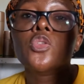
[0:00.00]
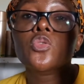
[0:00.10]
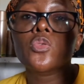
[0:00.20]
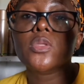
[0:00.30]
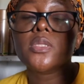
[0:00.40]

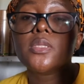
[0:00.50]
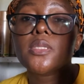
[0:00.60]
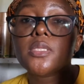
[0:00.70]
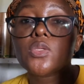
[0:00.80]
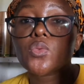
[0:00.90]
So
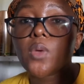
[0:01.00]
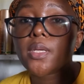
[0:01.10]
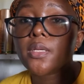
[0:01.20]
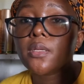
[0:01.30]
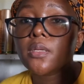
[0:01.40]
this
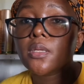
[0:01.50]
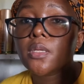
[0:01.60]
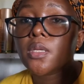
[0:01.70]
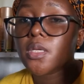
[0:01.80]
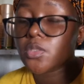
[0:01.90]
one
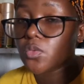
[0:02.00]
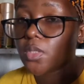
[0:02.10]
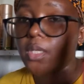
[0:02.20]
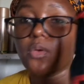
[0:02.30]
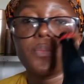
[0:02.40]
is
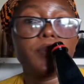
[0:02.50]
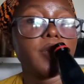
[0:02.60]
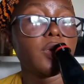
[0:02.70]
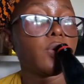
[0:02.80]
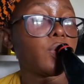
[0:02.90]
gonna help
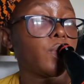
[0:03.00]
me.